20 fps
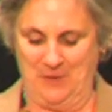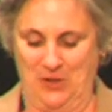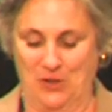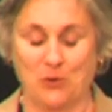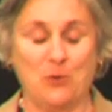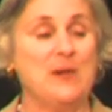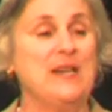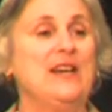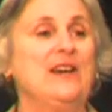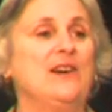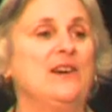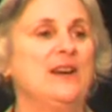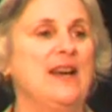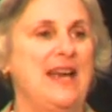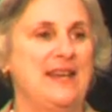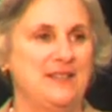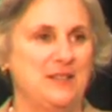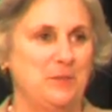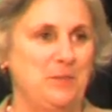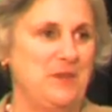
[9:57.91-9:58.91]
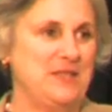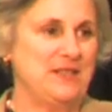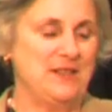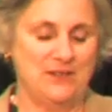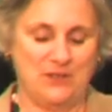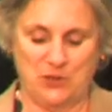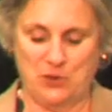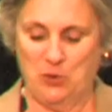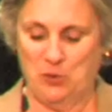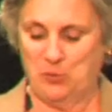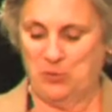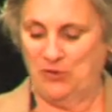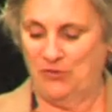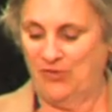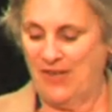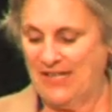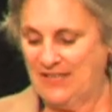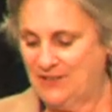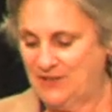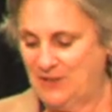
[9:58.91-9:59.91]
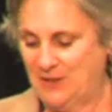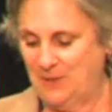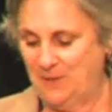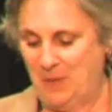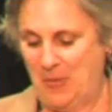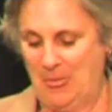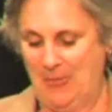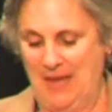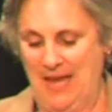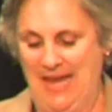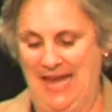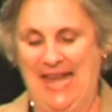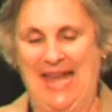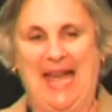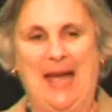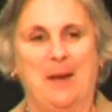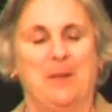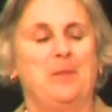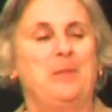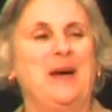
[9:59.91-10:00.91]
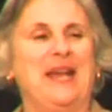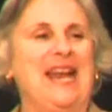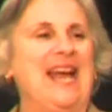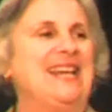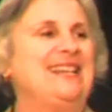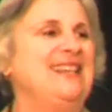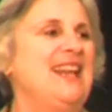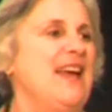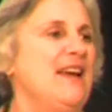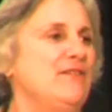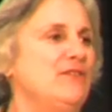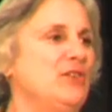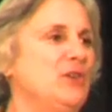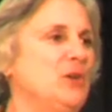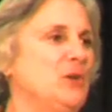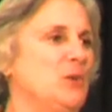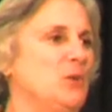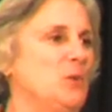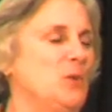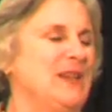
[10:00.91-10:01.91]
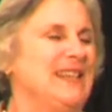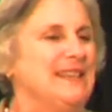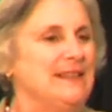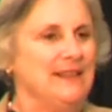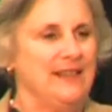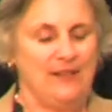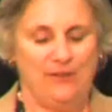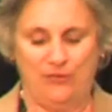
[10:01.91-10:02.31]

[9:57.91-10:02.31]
career as a business school professor, but I never really